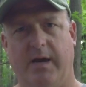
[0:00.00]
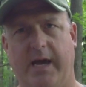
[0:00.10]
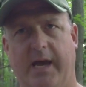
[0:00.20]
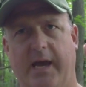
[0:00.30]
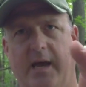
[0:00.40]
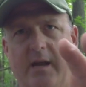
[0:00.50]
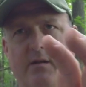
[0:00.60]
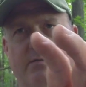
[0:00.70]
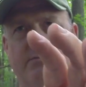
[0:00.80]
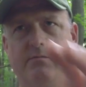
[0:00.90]
and
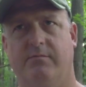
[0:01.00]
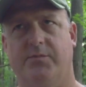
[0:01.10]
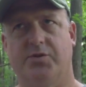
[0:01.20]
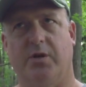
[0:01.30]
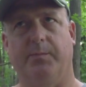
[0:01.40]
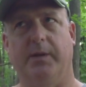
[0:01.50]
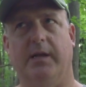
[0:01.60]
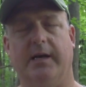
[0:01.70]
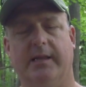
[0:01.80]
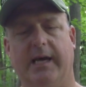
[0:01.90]
sharpen
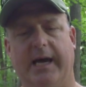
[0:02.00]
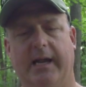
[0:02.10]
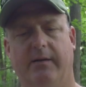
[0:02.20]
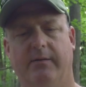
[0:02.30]
like that.